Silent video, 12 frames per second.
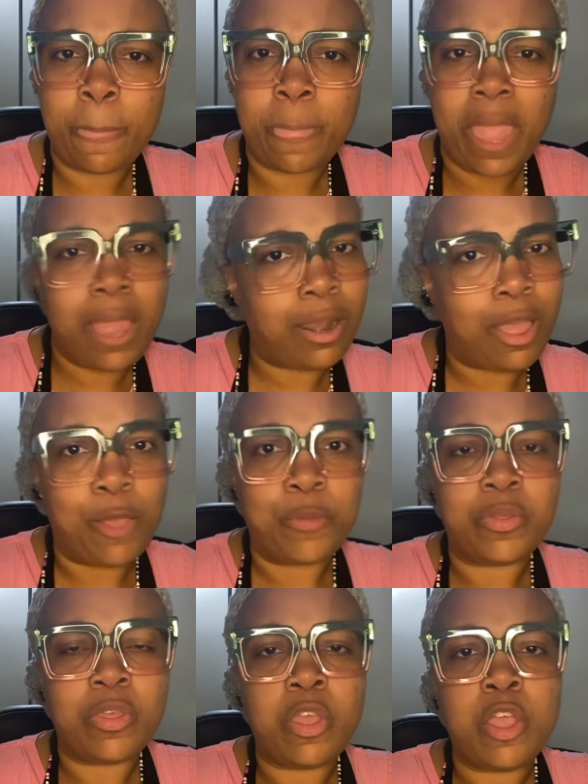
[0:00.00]
Hello.
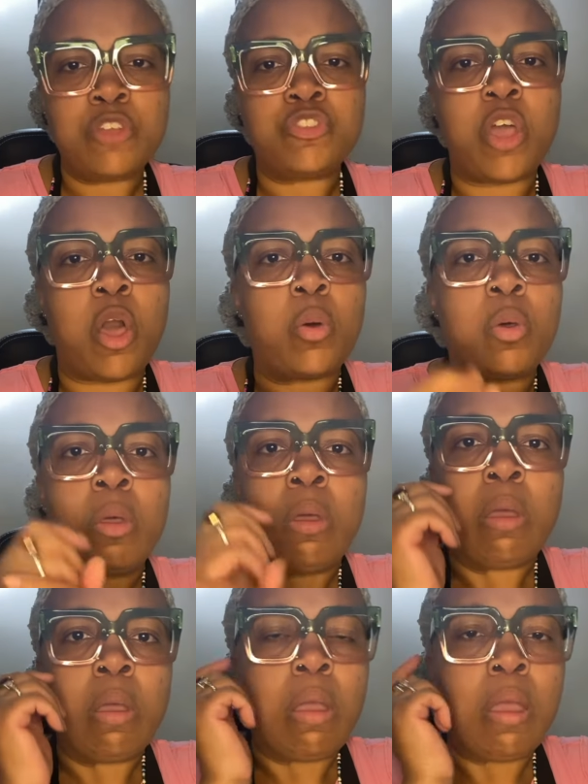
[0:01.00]
So
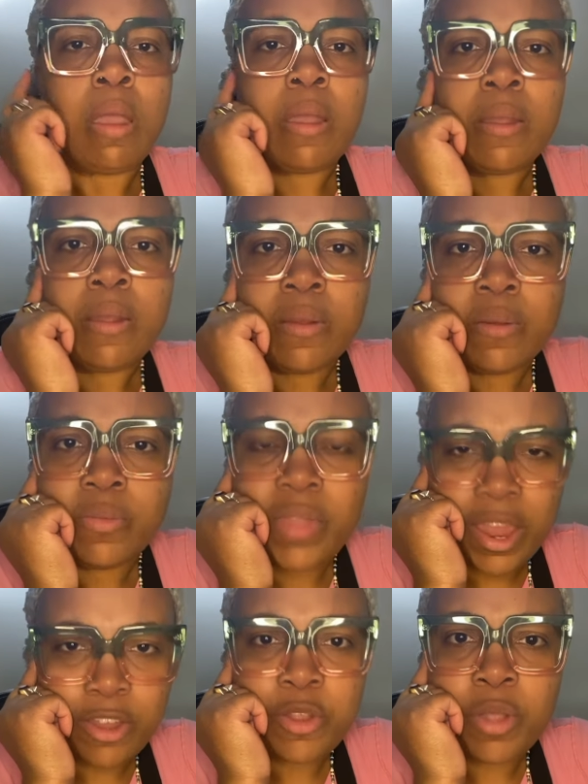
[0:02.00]

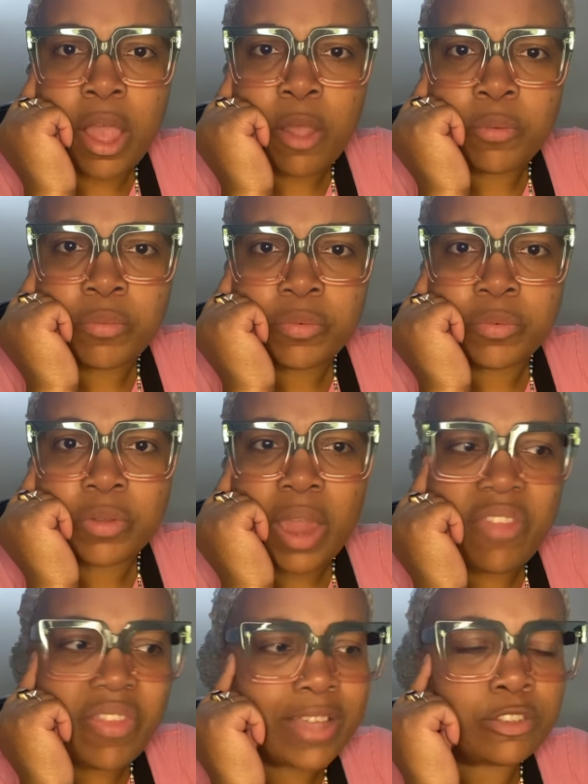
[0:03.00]
there you go.
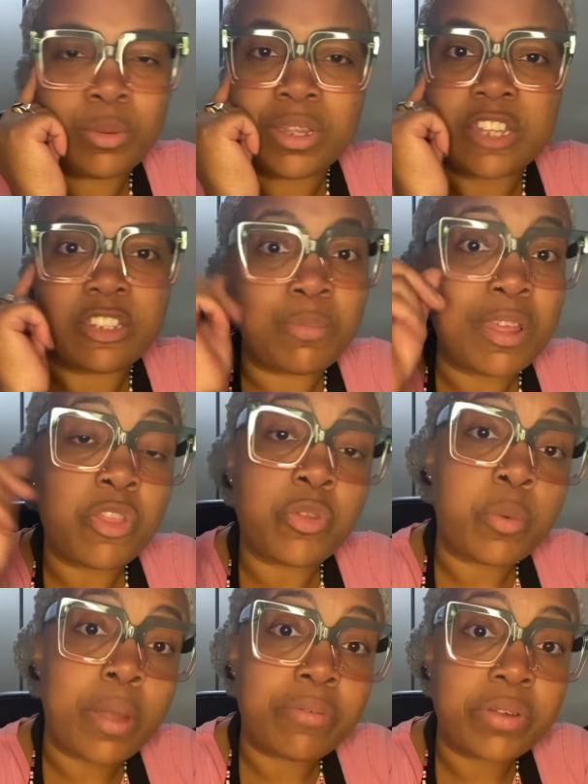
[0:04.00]
And that's what gets me
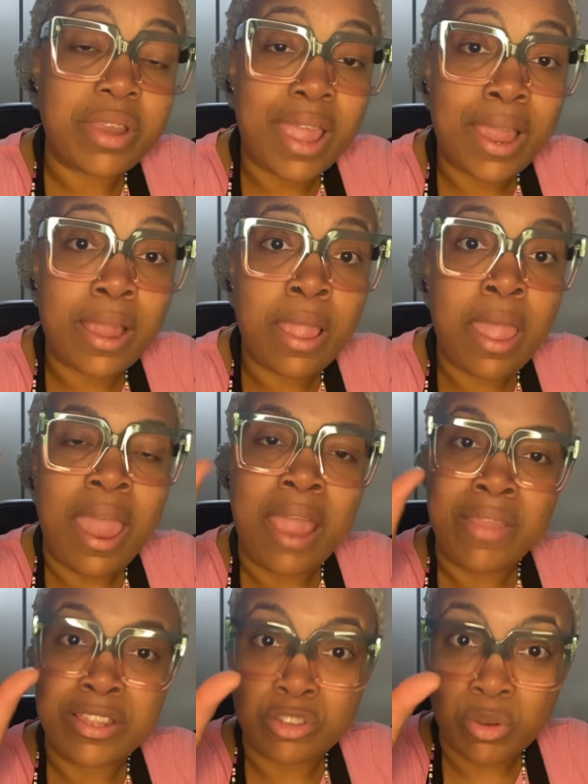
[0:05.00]
through every day.
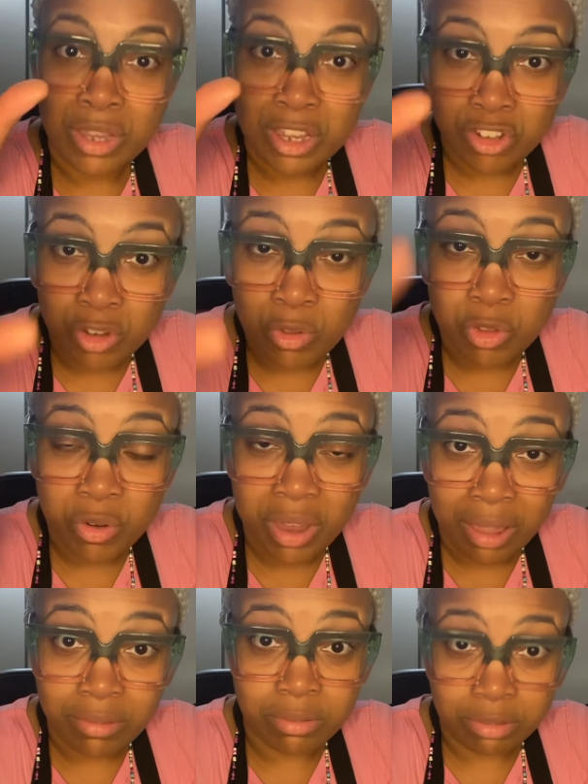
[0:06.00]
And that's going to get you
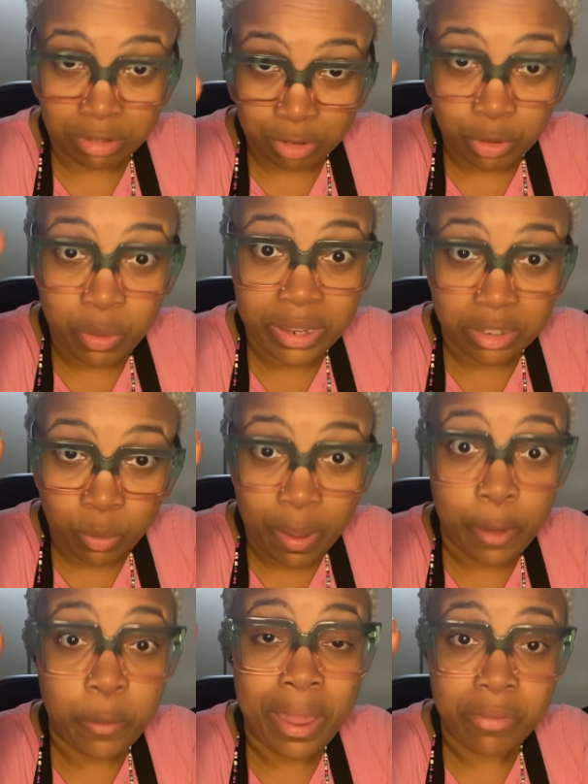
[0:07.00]
through as
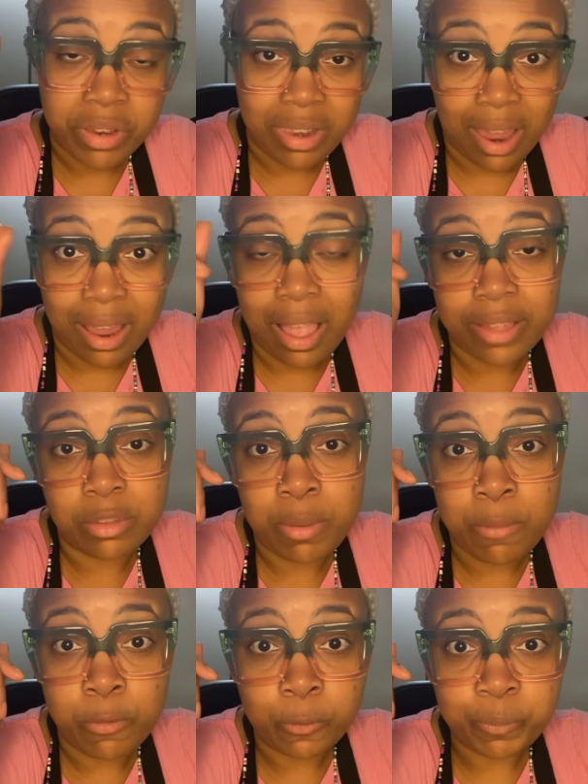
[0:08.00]
well every day, God's
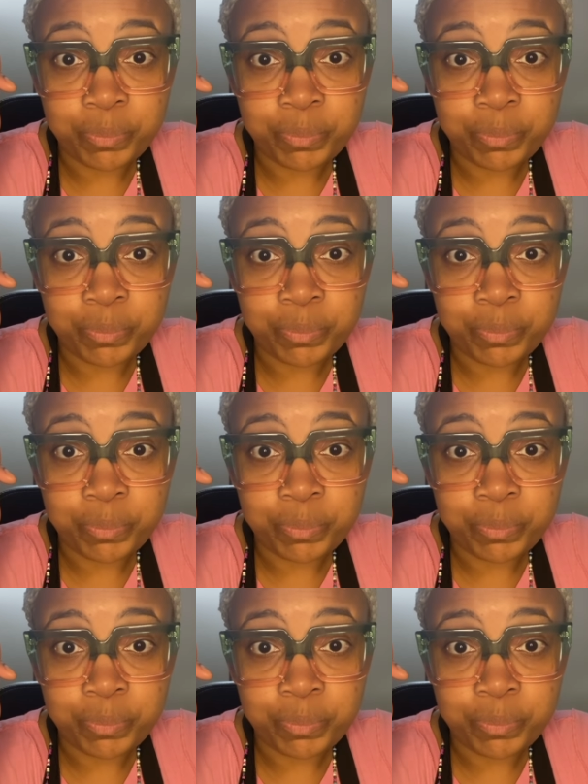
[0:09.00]
people.